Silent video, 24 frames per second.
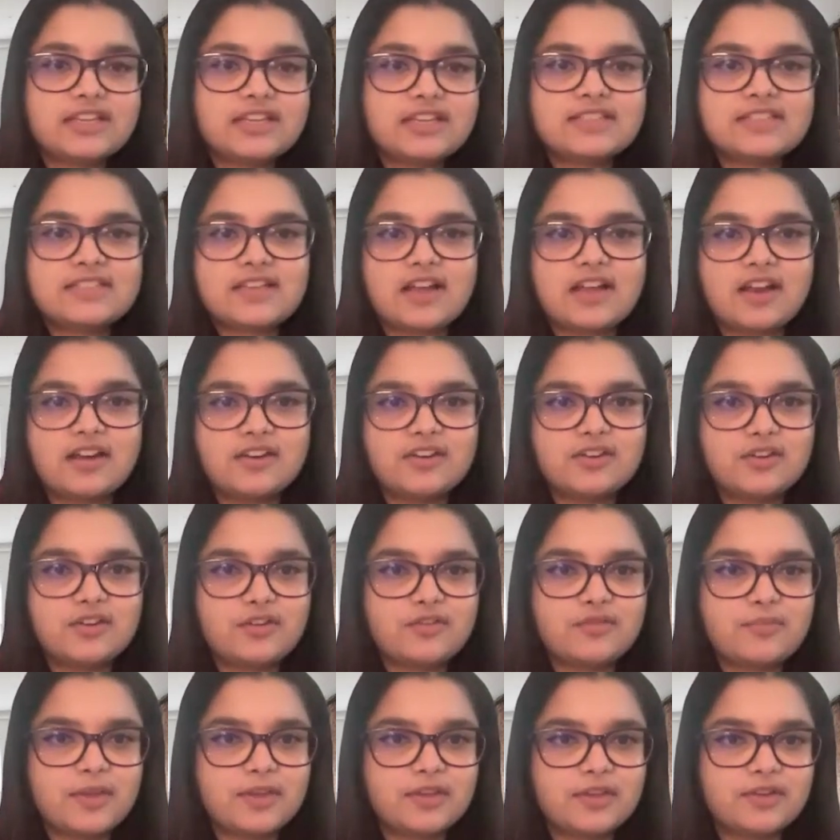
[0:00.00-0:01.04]
I started
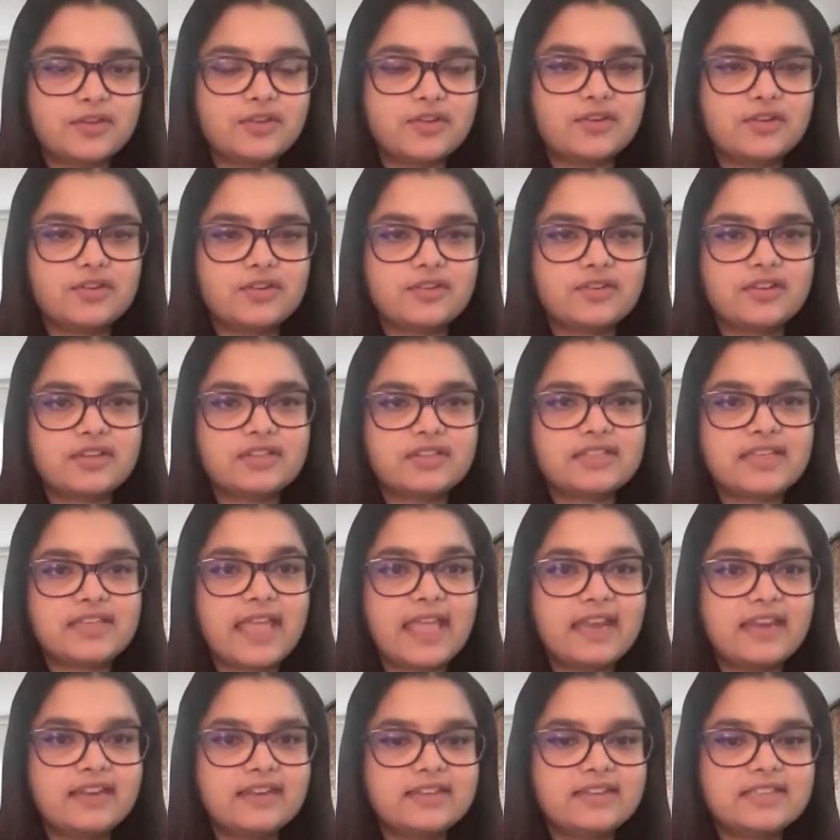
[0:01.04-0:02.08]
off my career at
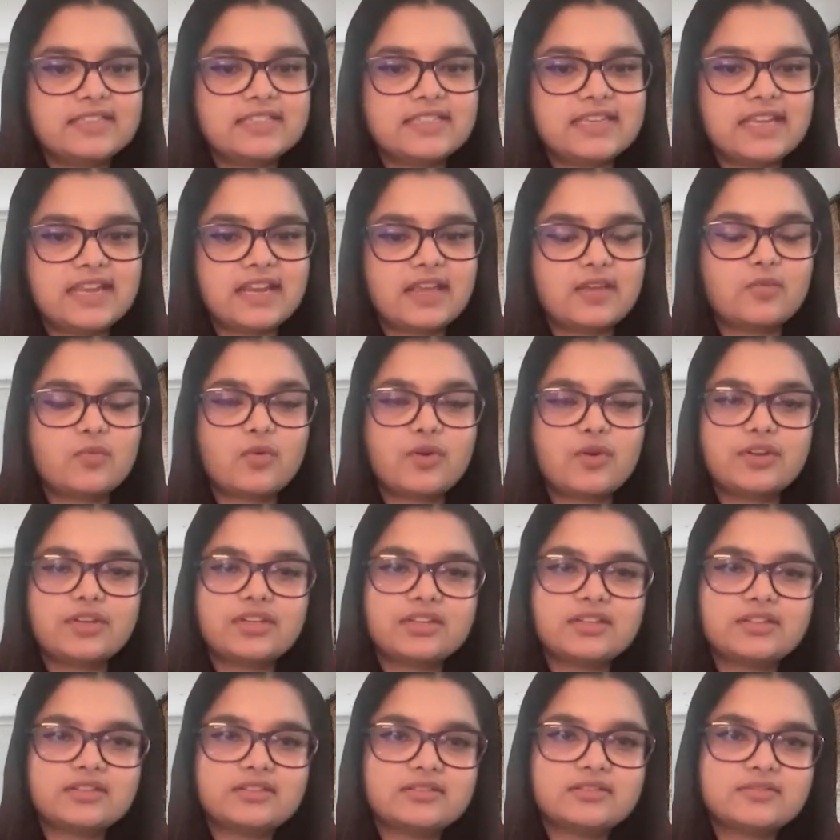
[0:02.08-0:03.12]
L&T, and I worked
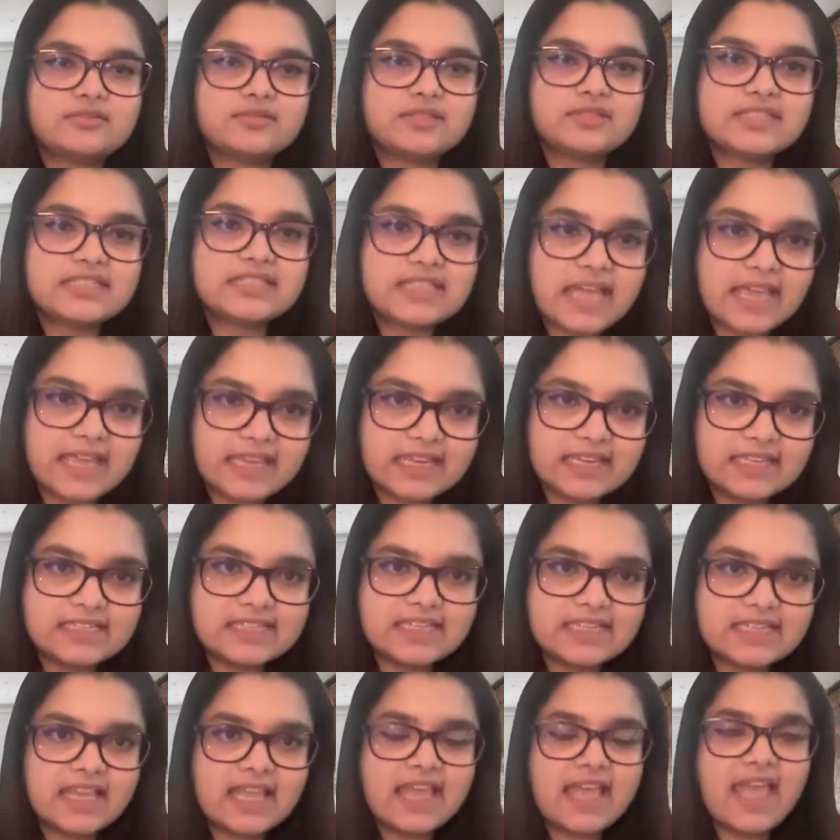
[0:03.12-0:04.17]
at a site,